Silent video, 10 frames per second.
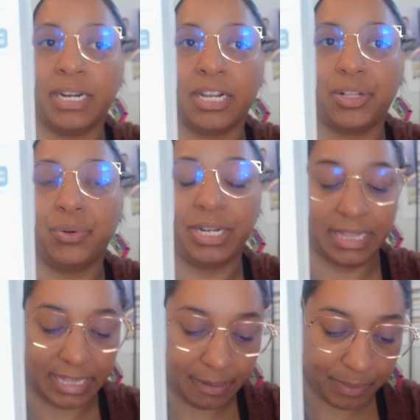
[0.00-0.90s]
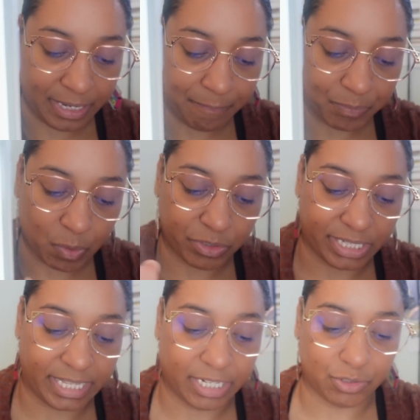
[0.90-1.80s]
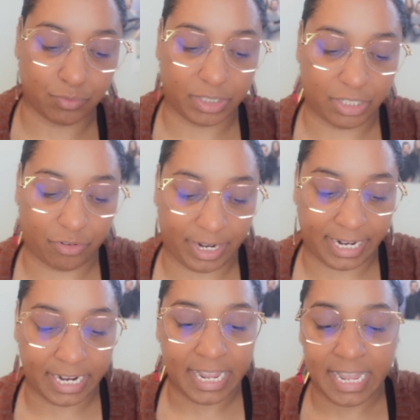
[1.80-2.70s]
including Libby, which I think is really great.